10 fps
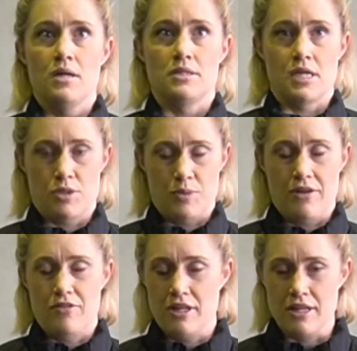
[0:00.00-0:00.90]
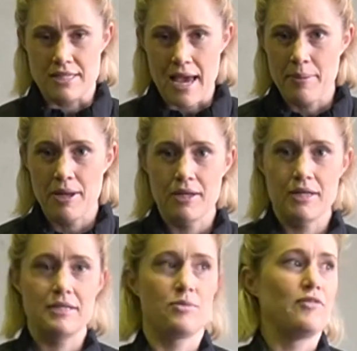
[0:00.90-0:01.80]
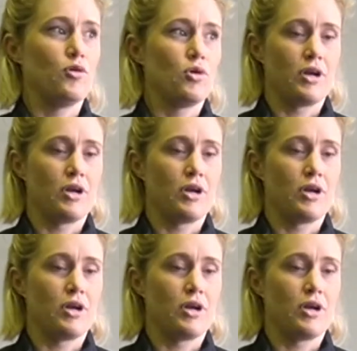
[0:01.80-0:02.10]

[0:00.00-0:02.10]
Just with everything that's happened, we've all